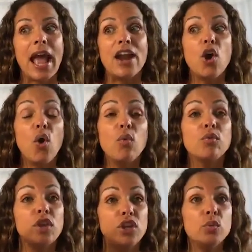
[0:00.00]
And
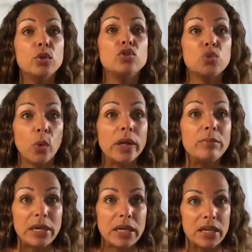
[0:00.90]
hopefully you will
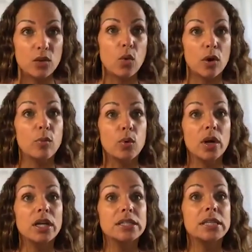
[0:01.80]
join me in
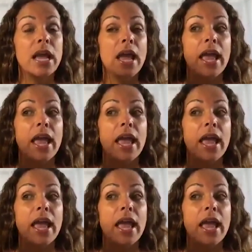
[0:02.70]
Ouroboros